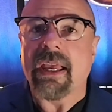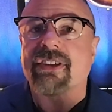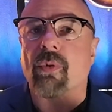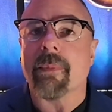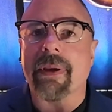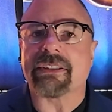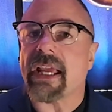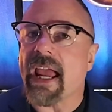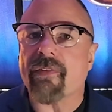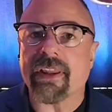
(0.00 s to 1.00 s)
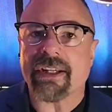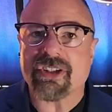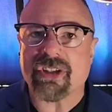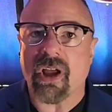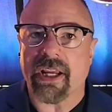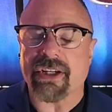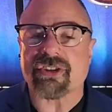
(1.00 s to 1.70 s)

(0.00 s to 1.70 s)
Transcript: So it makes everything sluggish.